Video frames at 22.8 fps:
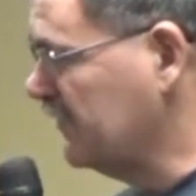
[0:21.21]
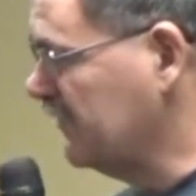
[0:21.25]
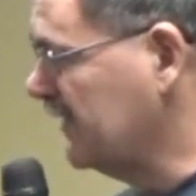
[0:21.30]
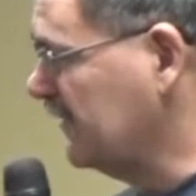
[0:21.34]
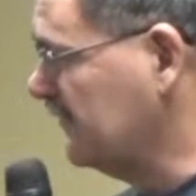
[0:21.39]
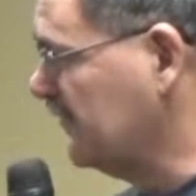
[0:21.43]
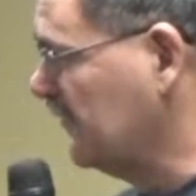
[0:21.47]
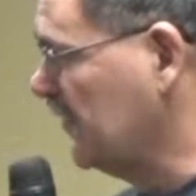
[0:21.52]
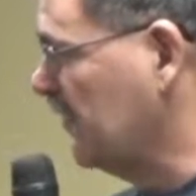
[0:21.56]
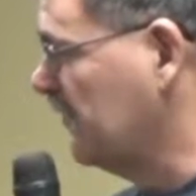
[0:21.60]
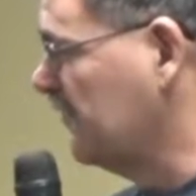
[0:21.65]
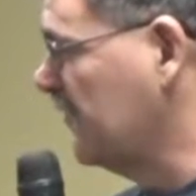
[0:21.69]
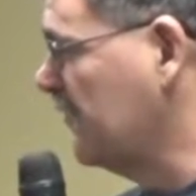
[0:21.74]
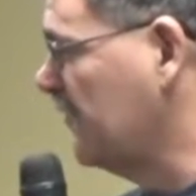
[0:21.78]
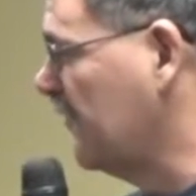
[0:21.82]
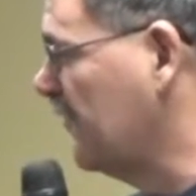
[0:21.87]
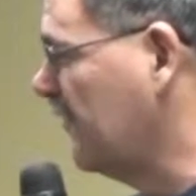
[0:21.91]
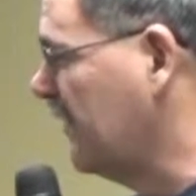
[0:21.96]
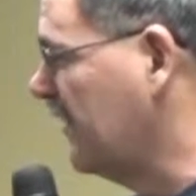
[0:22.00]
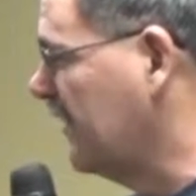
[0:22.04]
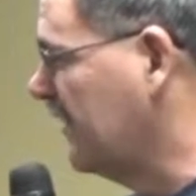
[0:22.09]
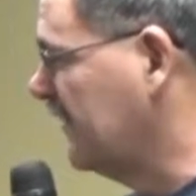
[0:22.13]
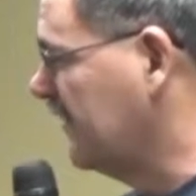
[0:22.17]
that drove him
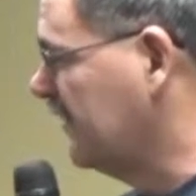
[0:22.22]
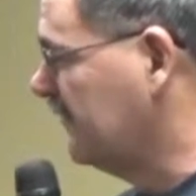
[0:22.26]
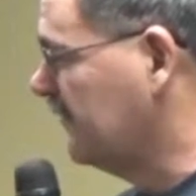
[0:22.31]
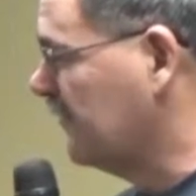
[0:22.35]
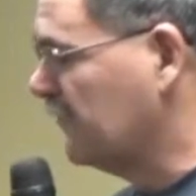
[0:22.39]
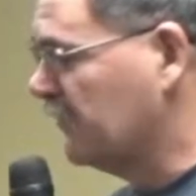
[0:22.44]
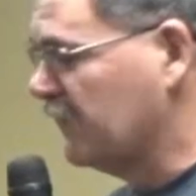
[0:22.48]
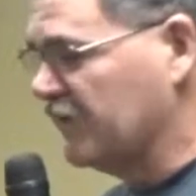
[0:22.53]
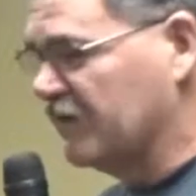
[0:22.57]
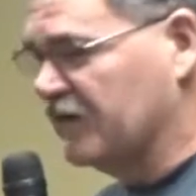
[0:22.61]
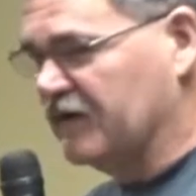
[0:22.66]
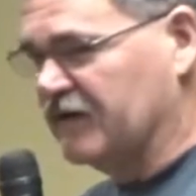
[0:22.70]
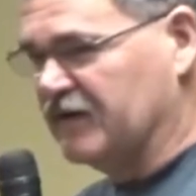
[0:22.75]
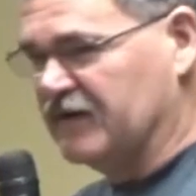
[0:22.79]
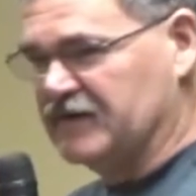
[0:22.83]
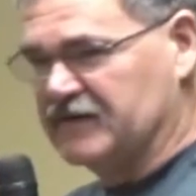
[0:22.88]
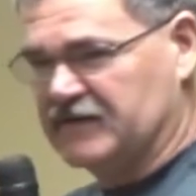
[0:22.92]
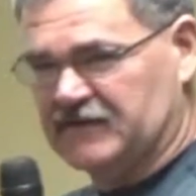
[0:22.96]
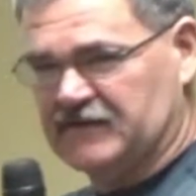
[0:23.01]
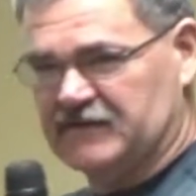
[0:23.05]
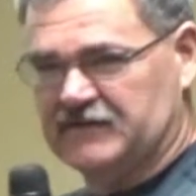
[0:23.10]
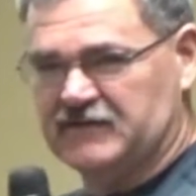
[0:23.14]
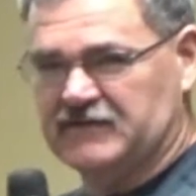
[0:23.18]
around everywhere, and he
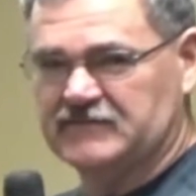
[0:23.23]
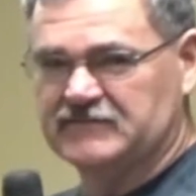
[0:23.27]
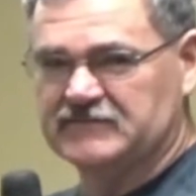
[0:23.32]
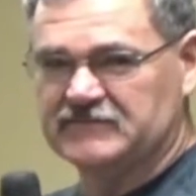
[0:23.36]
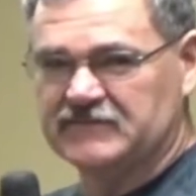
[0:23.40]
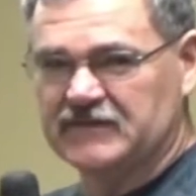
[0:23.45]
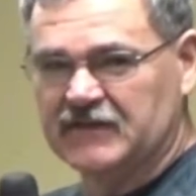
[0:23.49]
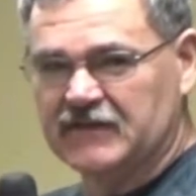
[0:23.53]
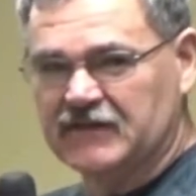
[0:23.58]
did these